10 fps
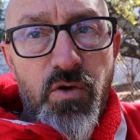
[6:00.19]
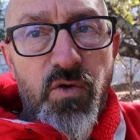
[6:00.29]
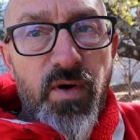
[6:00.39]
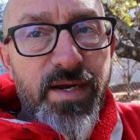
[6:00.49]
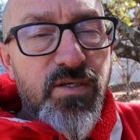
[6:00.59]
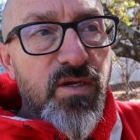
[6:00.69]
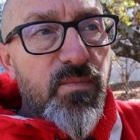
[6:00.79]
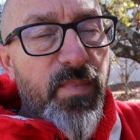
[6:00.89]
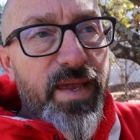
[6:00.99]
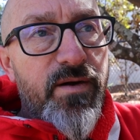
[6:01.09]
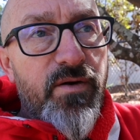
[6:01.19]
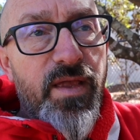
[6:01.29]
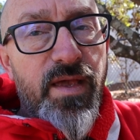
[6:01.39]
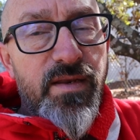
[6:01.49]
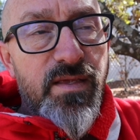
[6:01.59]
the correct manner
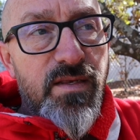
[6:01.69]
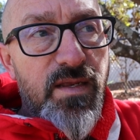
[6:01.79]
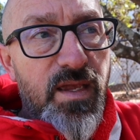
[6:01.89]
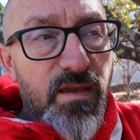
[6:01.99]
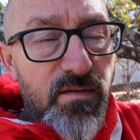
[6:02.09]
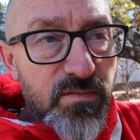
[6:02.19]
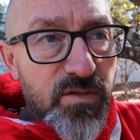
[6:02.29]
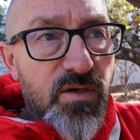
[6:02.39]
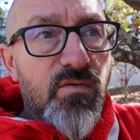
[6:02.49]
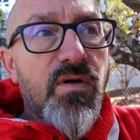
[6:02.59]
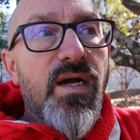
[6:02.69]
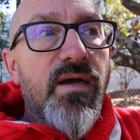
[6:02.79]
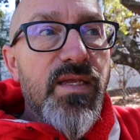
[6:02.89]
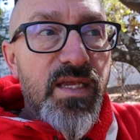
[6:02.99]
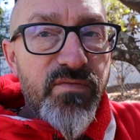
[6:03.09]
and in a
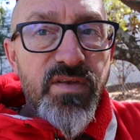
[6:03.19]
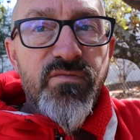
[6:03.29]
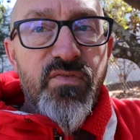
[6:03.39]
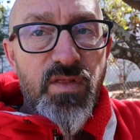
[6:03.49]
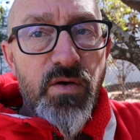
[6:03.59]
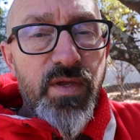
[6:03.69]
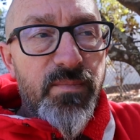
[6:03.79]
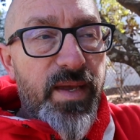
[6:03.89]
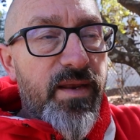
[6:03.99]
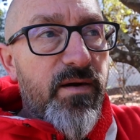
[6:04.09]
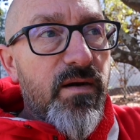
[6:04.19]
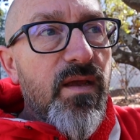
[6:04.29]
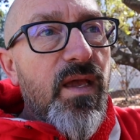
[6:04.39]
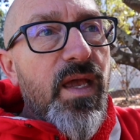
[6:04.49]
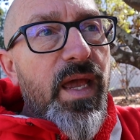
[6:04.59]
even flowing manner.
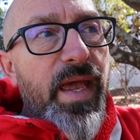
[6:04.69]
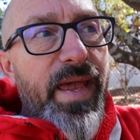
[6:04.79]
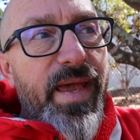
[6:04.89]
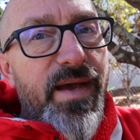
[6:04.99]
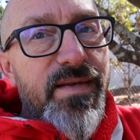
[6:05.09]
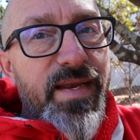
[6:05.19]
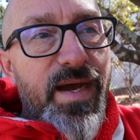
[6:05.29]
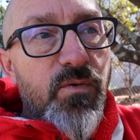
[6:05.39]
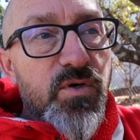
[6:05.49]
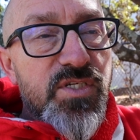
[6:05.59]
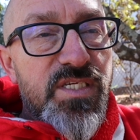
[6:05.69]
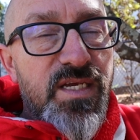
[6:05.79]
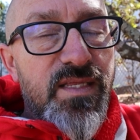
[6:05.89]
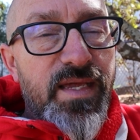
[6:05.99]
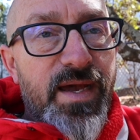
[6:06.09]
And now we're
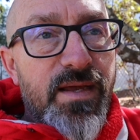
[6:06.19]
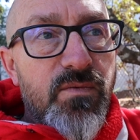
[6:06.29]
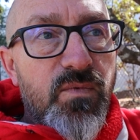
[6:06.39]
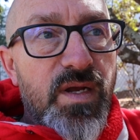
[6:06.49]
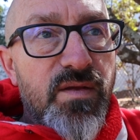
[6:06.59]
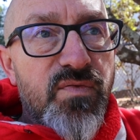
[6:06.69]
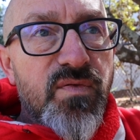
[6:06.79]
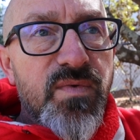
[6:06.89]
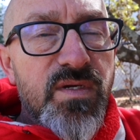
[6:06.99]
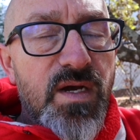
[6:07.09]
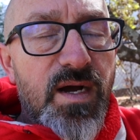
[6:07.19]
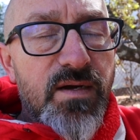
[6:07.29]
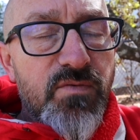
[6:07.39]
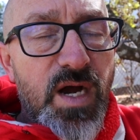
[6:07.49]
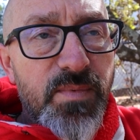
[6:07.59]
seeing that with
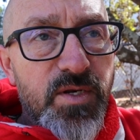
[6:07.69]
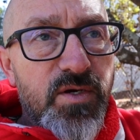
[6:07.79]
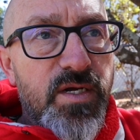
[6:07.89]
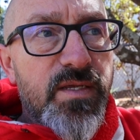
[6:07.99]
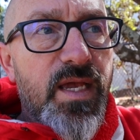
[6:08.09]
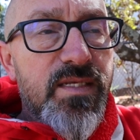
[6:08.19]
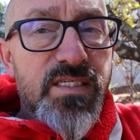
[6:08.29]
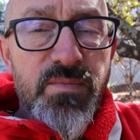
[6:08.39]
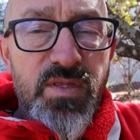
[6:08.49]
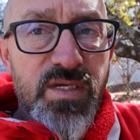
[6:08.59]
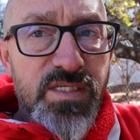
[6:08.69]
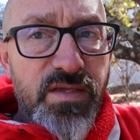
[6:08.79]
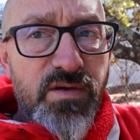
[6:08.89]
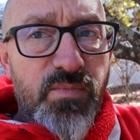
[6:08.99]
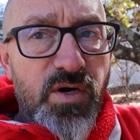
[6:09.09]
Robinhood and some of these
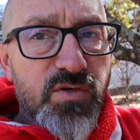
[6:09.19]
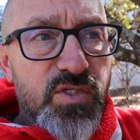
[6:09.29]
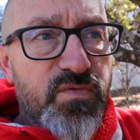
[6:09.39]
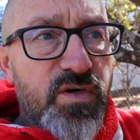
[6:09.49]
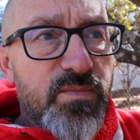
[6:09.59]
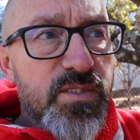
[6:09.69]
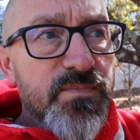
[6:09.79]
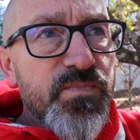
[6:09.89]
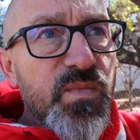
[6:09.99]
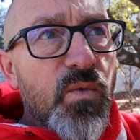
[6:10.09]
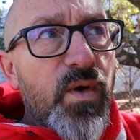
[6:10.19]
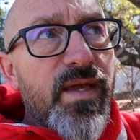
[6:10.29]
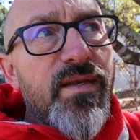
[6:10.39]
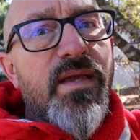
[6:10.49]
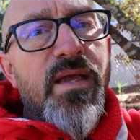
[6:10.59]
other brokerage firms.
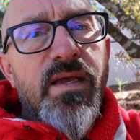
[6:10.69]
When